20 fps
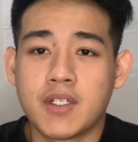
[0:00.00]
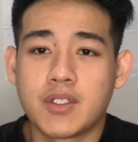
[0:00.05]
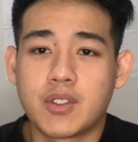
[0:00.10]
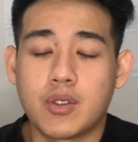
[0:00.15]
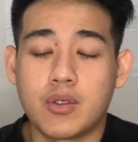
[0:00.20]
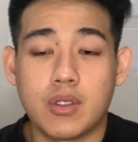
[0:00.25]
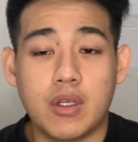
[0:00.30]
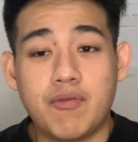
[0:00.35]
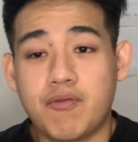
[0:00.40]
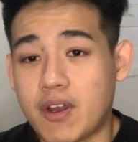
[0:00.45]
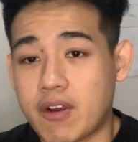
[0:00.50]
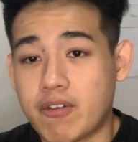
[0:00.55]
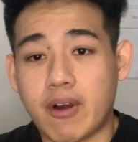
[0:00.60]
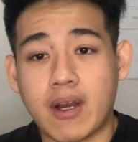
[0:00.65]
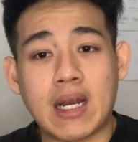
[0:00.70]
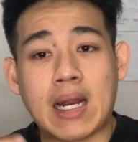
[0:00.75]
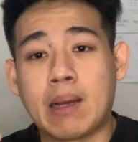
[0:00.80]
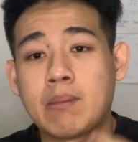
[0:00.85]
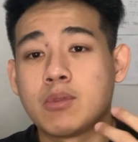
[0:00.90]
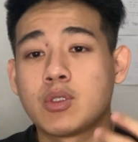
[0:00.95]
So in fact,
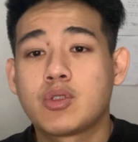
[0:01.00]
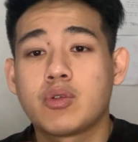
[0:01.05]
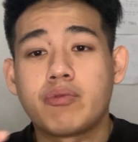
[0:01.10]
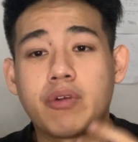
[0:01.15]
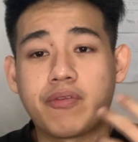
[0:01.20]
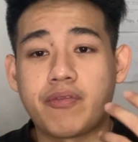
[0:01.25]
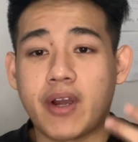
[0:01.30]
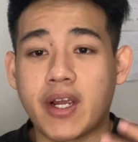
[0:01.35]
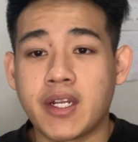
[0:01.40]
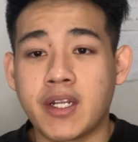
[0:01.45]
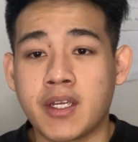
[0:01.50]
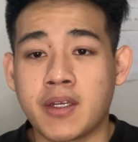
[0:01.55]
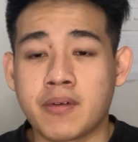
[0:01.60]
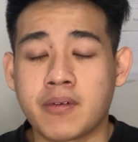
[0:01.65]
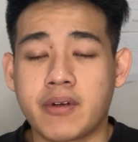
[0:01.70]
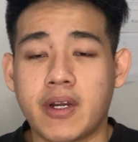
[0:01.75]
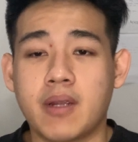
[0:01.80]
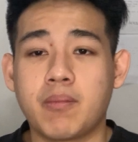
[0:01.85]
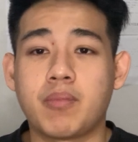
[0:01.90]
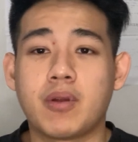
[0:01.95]
right now I'm also refining,
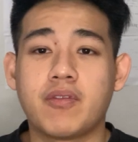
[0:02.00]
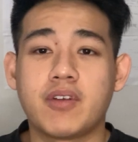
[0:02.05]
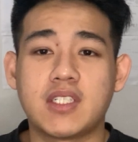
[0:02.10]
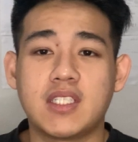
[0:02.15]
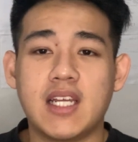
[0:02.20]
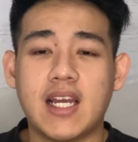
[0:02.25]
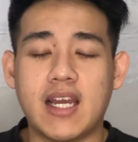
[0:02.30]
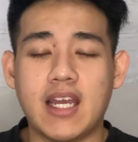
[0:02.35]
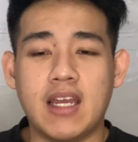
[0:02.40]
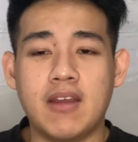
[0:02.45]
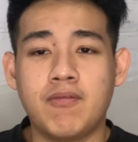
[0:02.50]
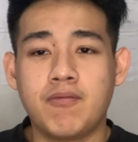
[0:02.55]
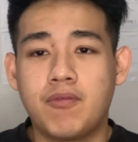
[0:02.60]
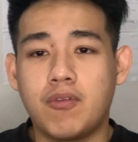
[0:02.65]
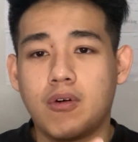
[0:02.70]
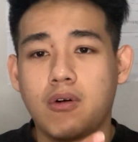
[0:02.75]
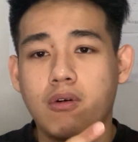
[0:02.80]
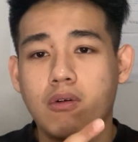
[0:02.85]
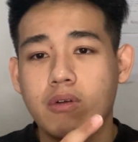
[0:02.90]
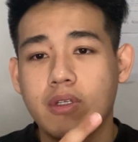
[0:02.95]
right? Previously I aim
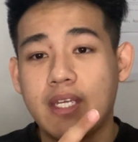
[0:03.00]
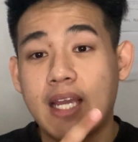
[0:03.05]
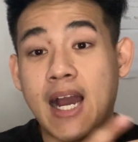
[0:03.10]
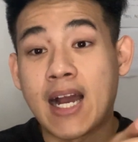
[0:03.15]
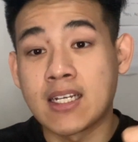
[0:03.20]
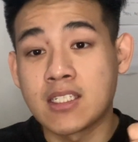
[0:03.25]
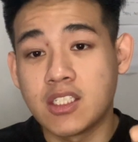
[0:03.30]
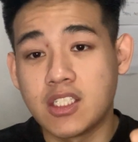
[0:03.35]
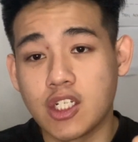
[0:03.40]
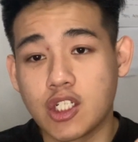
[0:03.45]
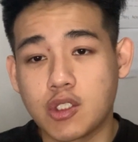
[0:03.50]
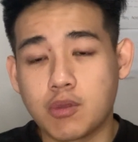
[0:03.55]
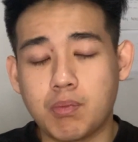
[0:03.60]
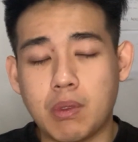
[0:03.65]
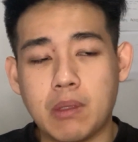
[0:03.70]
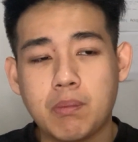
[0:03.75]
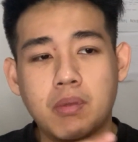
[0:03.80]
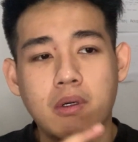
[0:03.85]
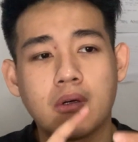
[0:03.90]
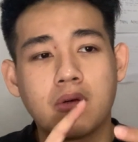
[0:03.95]
for young
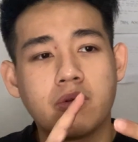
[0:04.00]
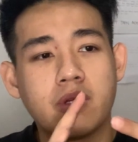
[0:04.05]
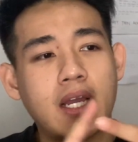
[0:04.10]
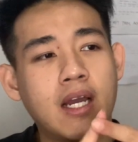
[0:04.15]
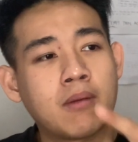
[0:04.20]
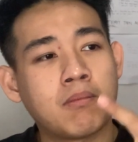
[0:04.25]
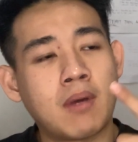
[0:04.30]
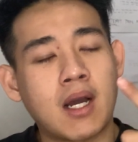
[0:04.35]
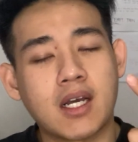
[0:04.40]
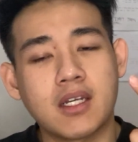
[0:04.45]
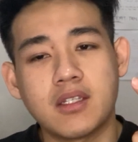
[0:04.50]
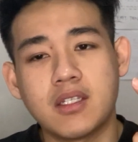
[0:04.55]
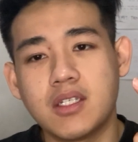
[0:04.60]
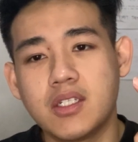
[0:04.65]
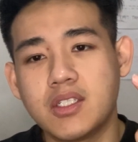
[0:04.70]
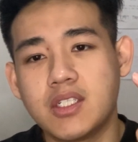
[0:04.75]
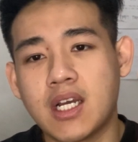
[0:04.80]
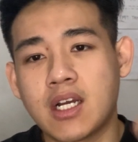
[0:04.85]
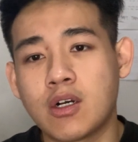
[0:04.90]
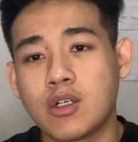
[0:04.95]
salespeople, young
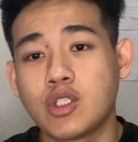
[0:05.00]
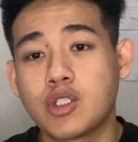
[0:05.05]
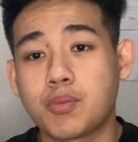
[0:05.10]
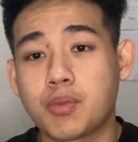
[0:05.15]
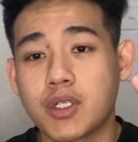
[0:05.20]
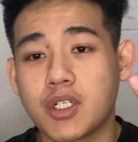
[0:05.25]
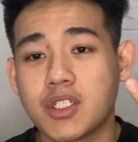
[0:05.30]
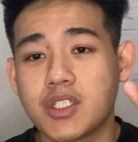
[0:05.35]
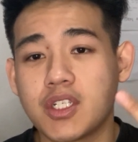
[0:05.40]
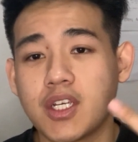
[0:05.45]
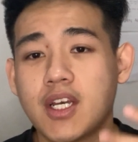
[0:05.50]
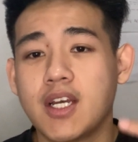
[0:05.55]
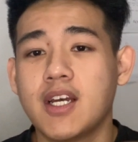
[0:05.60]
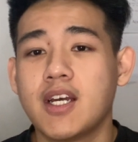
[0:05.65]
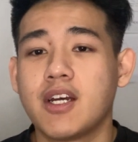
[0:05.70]
marketers, young entrepreneurs.